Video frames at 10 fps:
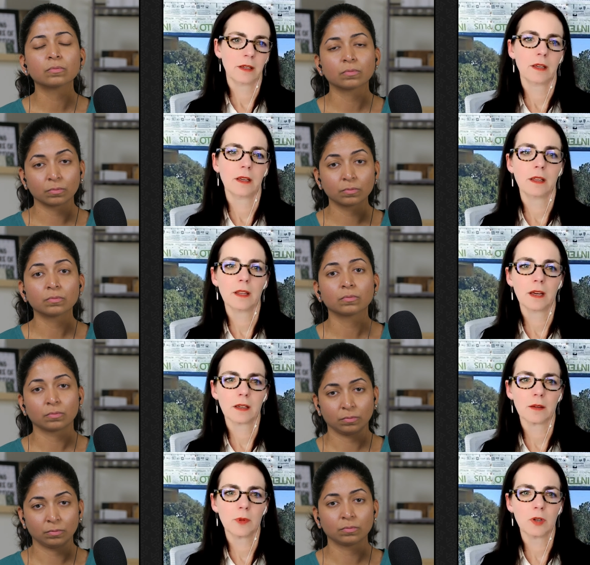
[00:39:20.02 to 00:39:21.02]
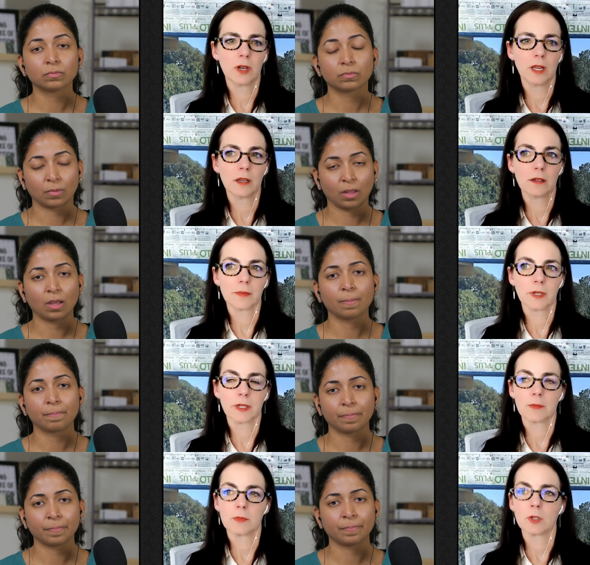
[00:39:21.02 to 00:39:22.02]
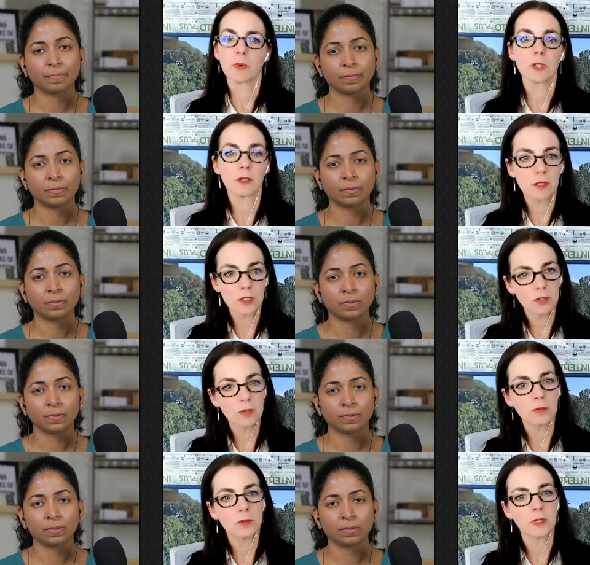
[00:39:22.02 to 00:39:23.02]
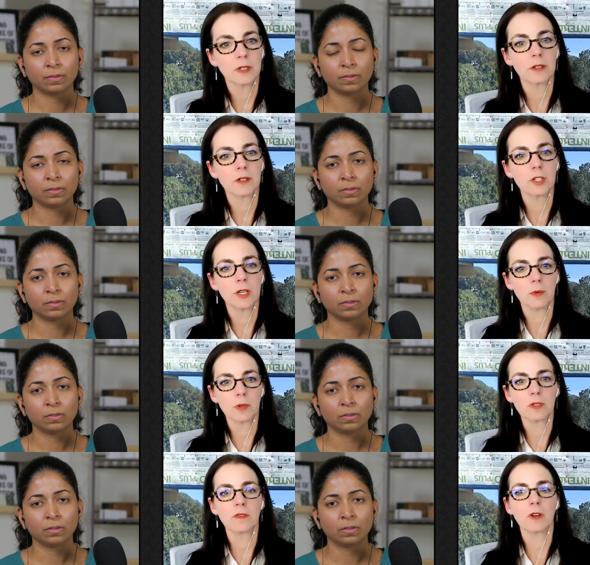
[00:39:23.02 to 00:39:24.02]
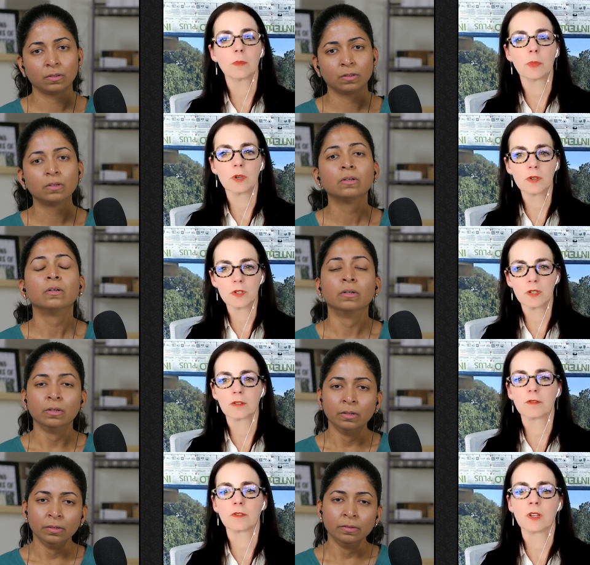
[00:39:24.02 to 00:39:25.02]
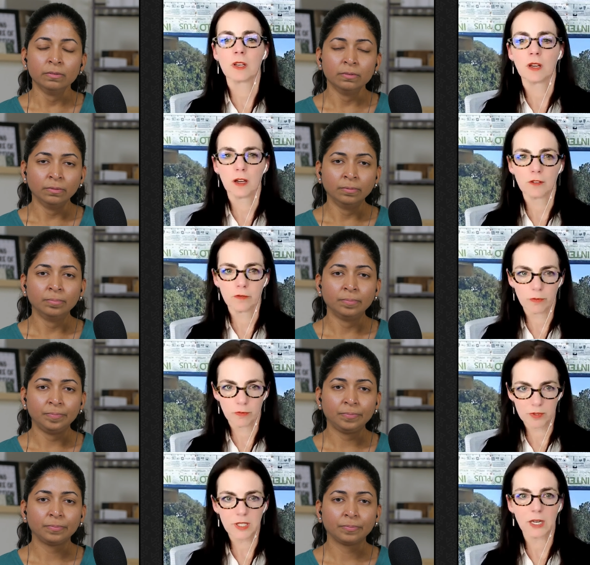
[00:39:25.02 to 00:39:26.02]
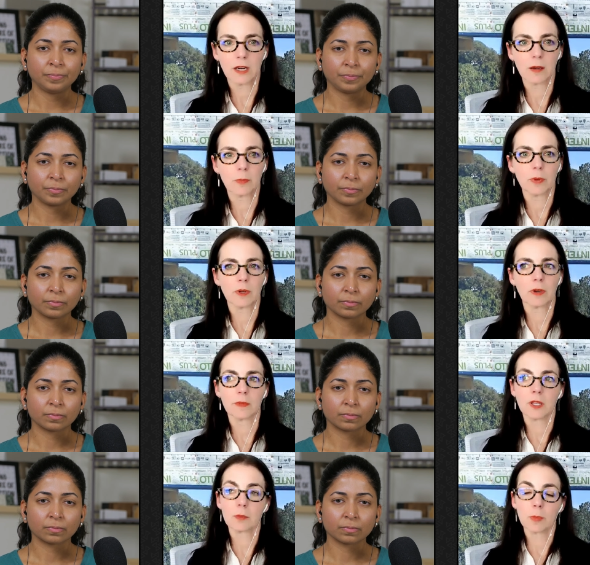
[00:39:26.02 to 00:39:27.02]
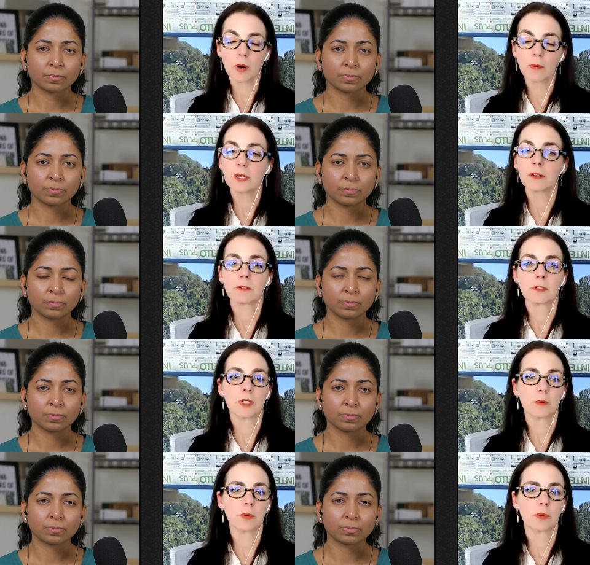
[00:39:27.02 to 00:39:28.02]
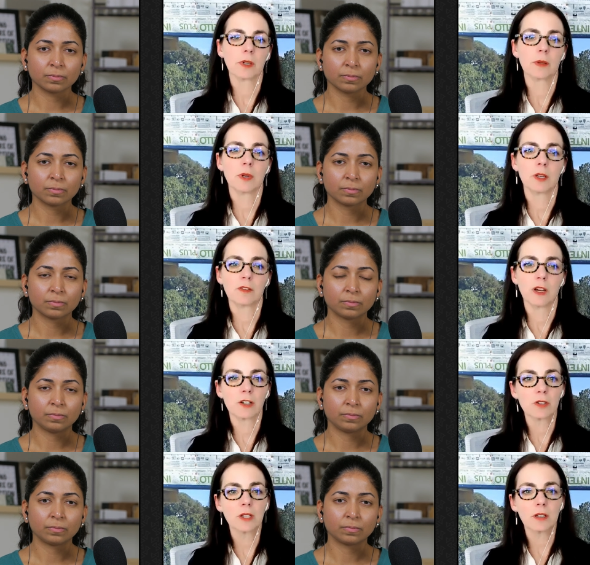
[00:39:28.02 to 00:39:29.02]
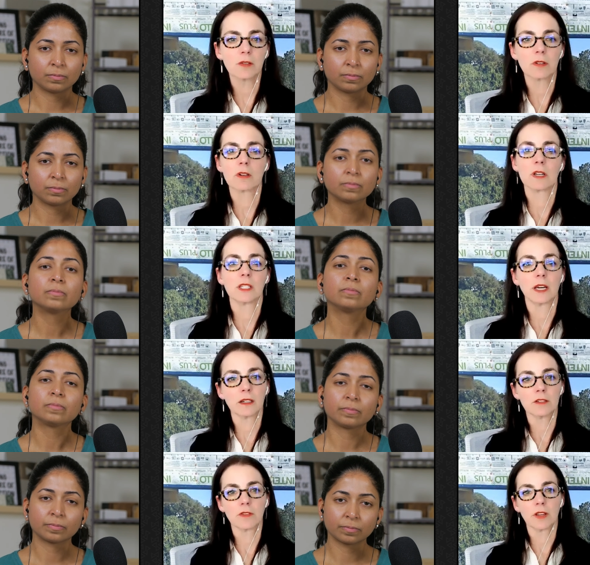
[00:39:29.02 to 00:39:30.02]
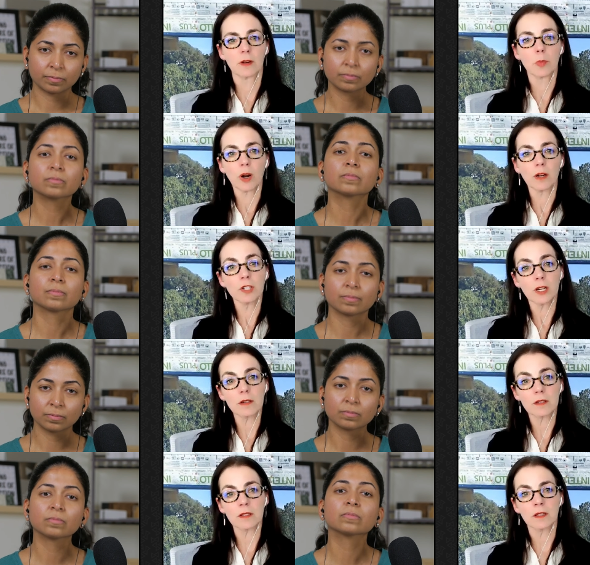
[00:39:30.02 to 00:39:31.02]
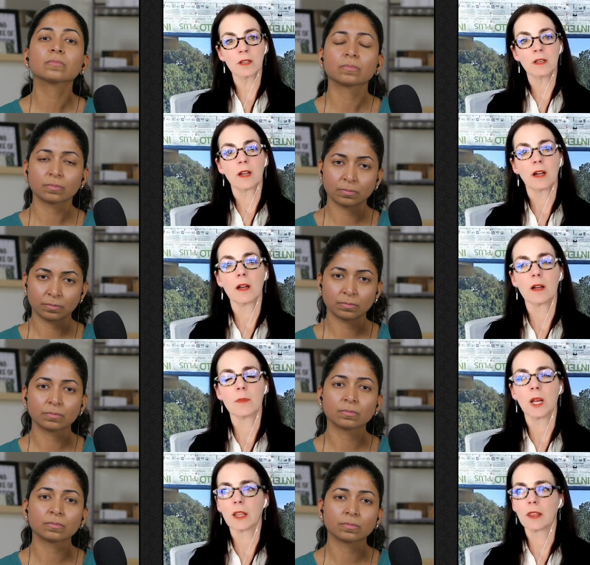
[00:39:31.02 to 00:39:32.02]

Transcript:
Speaker 1: in that community. Um, so we talk to large neighborhood developers of of setting up um, either permanent or temporary manufacturing in order to satisfy their projects. Um, and I